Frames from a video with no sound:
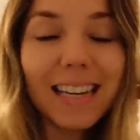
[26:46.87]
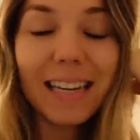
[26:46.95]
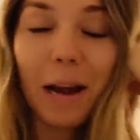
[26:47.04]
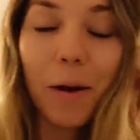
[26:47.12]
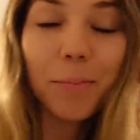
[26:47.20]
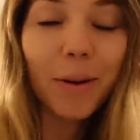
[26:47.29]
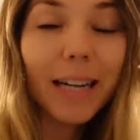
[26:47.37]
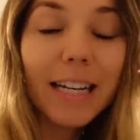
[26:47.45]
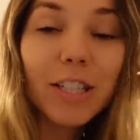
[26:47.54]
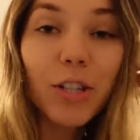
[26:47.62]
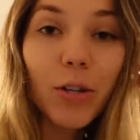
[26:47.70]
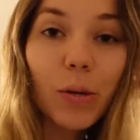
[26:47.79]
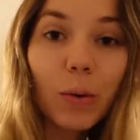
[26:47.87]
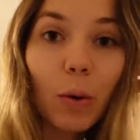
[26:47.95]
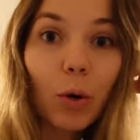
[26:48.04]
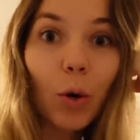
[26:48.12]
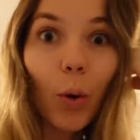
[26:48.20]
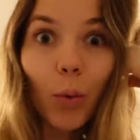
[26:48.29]
and now I'm ready to
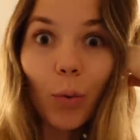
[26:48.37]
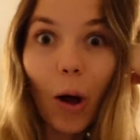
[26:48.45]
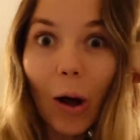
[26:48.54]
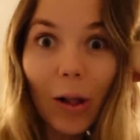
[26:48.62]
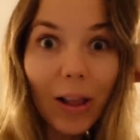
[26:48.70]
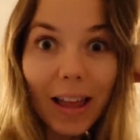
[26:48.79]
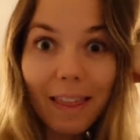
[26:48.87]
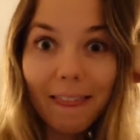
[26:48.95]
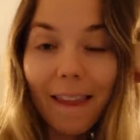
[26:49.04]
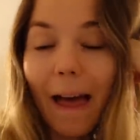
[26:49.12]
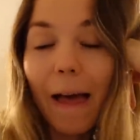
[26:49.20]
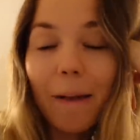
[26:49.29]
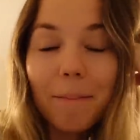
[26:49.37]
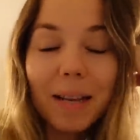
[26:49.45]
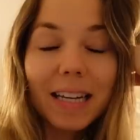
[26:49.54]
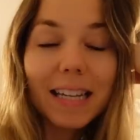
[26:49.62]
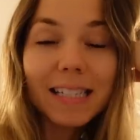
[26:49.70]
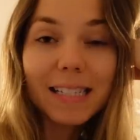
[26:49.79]
crawl in them
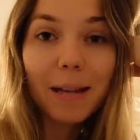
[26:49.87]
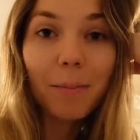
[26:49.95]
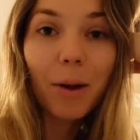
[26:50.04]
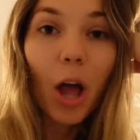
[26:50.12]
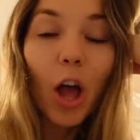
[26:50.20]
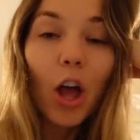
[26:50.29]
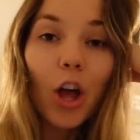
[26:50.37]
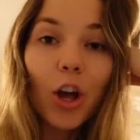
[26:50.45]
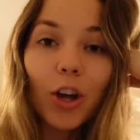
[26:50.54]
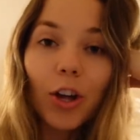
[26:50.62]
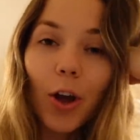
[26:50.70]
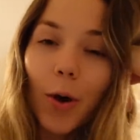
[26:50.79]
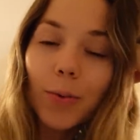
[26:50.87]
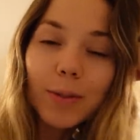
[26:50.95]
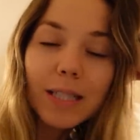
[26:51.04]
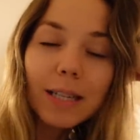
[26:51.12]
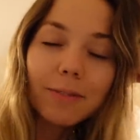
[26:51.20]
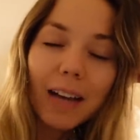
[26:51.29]
and get some
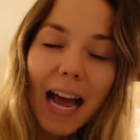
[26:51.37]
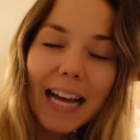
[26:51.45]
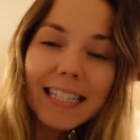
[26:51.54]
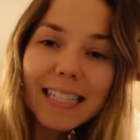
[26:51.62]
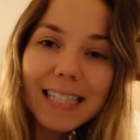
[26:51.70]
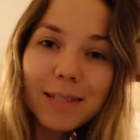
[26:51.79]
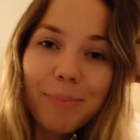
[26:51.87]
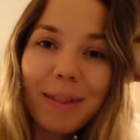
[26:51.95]
cozy rest.